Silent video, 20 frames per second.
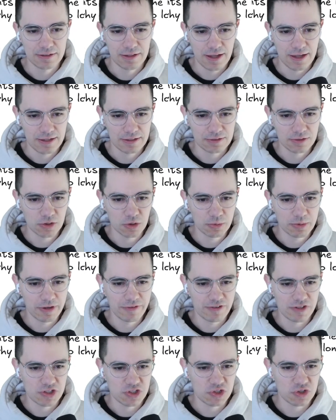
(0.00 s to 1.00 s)
little bit
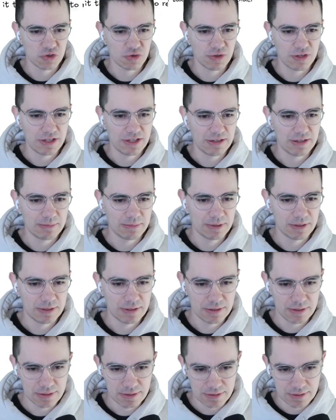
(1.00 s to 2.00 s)
of a stream
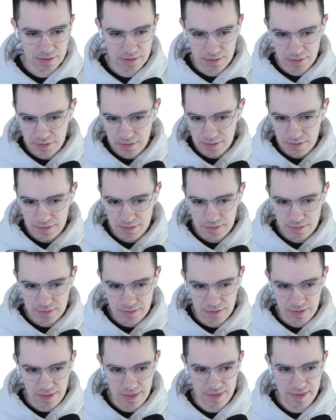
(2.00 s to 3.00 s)

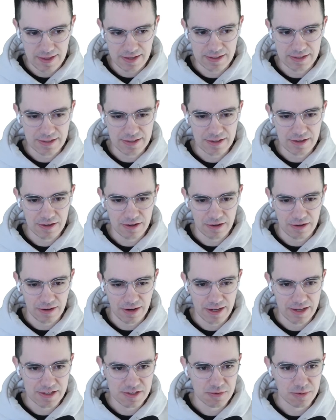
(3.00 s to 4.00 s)
thing here.
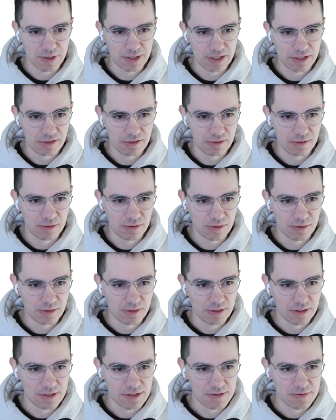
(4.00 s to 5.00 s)
I guess we're gonna do
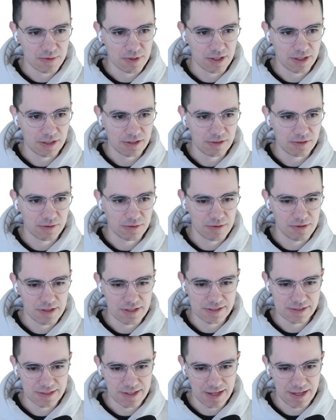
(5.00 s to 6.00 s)

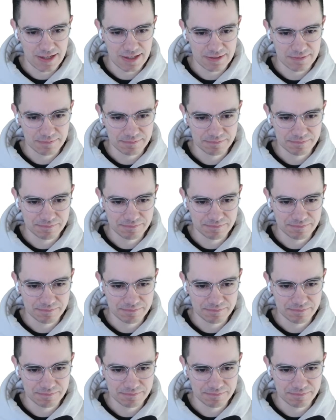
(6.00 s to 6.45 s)
this guy.